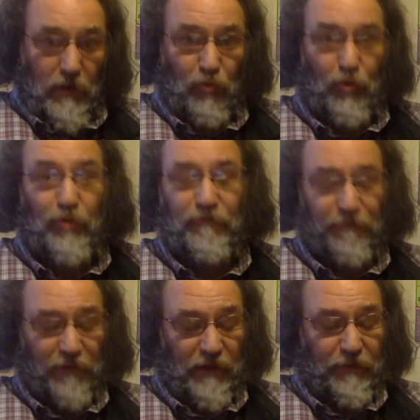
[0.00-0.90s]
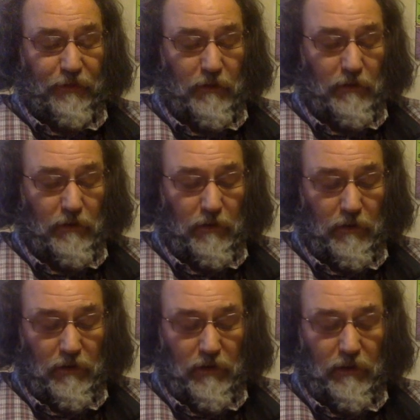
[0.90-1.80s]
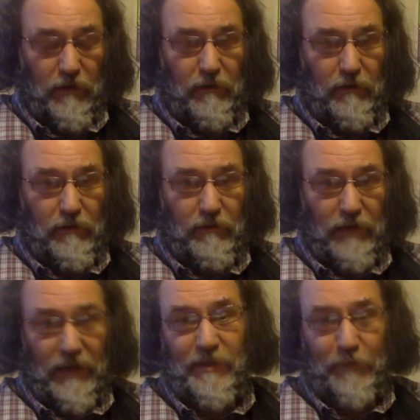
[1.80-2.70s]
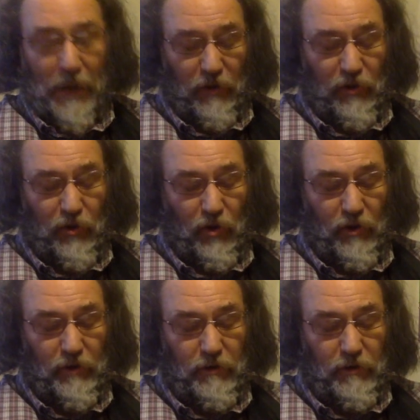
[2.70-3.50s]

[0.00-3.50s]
Root and 5th. That's a power chord.